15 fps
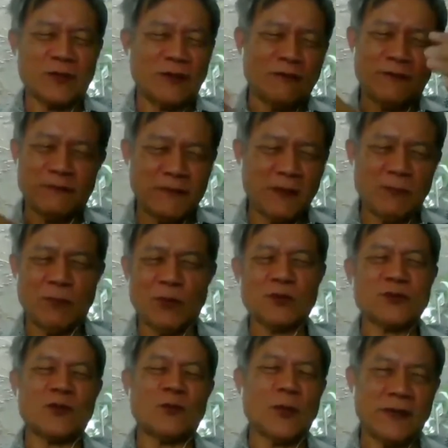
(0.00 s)
or 50
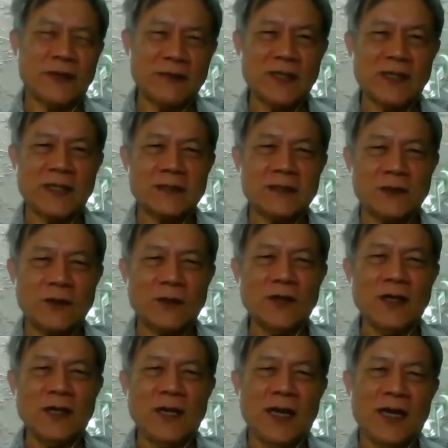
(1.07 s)
books or whatever it is, you know,
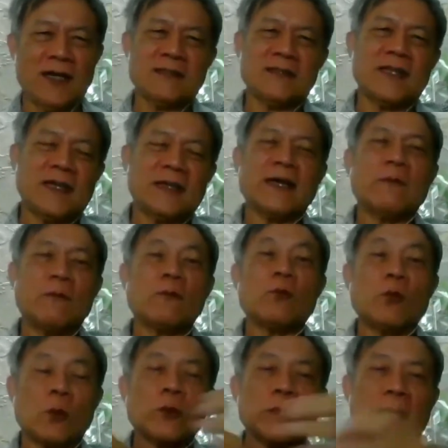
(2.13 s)
and they
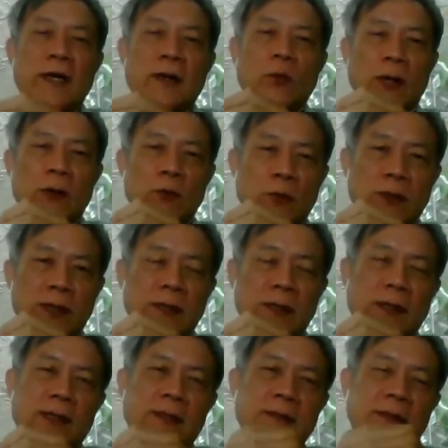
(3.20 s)
are quite worried,
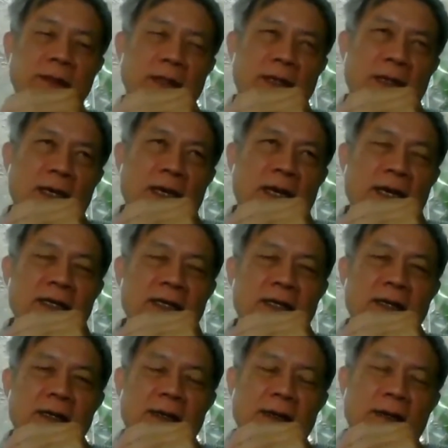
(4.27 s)
and
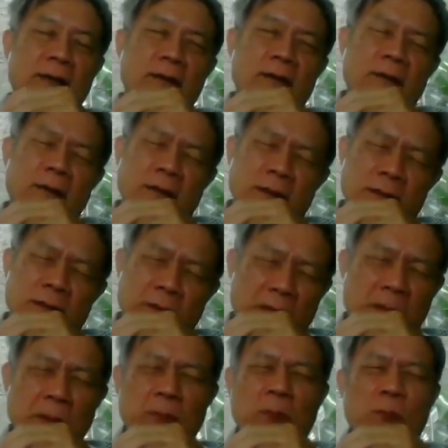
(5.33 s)

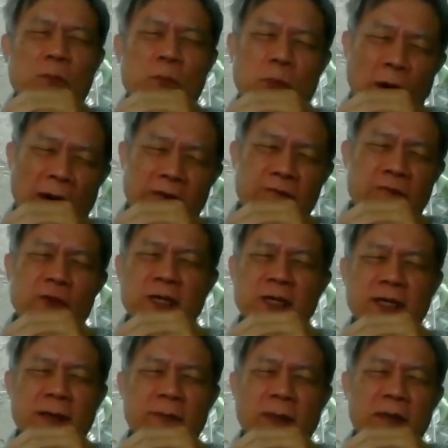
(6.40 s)
maybe rightfully
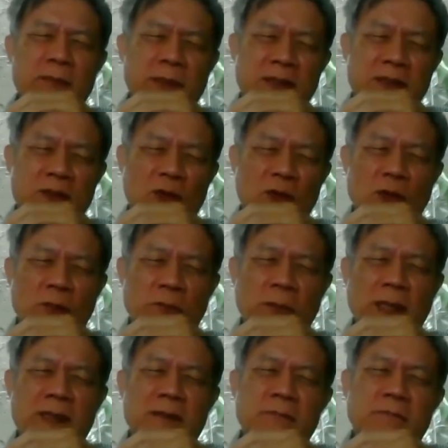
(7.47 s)
they might be so,
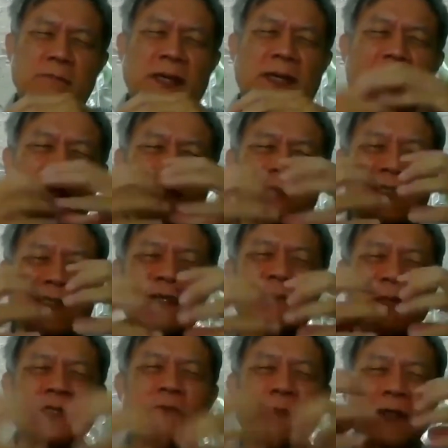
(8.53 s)
but our system
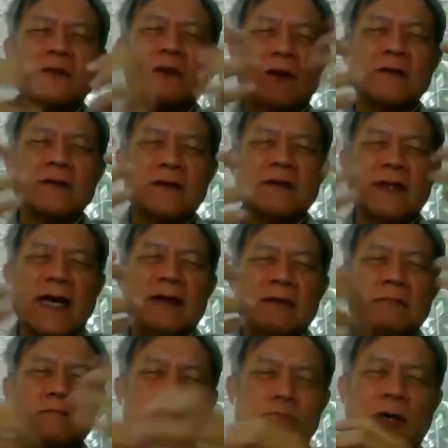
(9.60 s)
is built on that
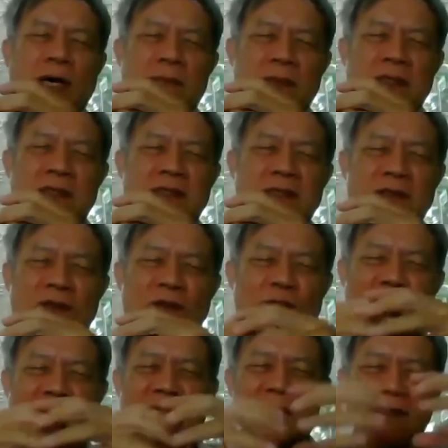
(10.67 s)
premise, you know,
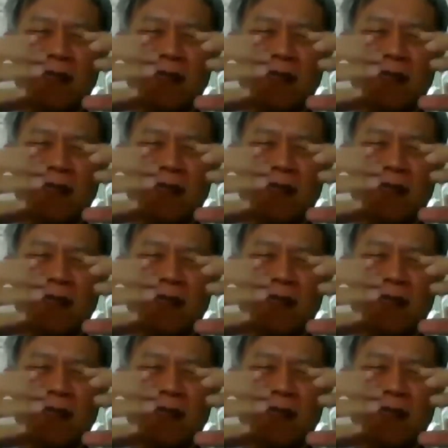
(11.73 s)
that